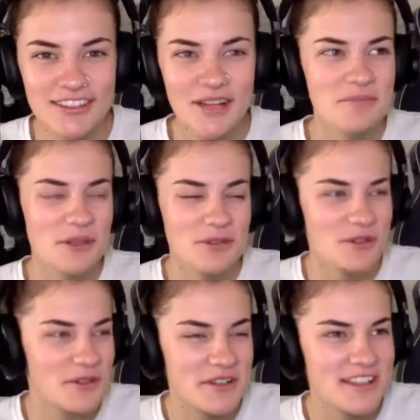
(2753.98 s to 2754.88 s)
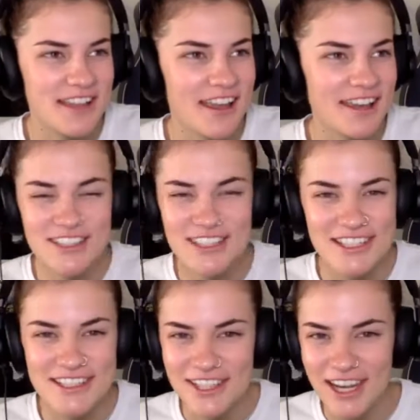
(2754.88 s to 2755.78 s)
middle school. It's like,
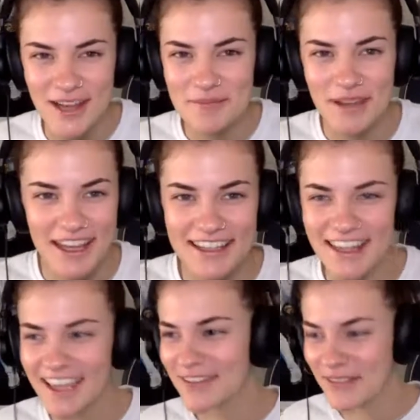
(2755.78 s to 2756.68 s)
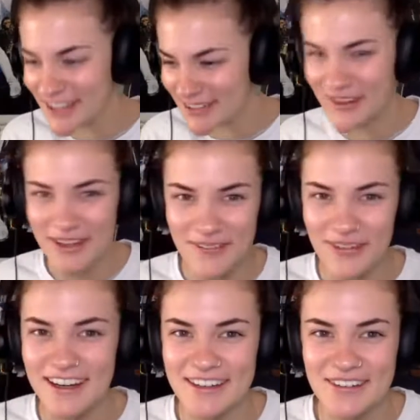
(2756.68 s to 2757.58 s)
just shut up, man. Like, what do you
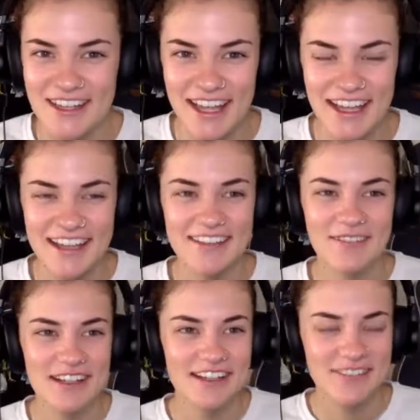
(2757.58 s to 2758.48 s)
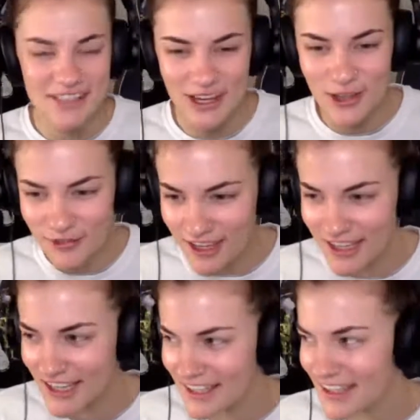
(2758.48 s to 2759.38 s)
want? Okay, we know you've had a
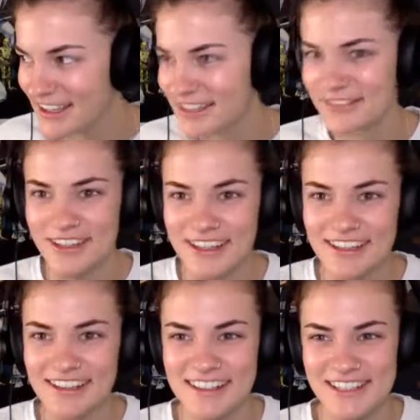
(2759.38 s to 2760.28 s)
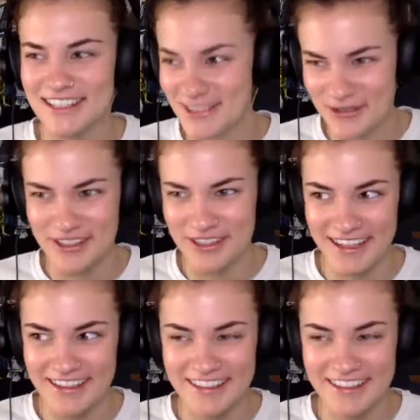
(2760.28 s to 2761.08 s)
hard life. Just sort it out,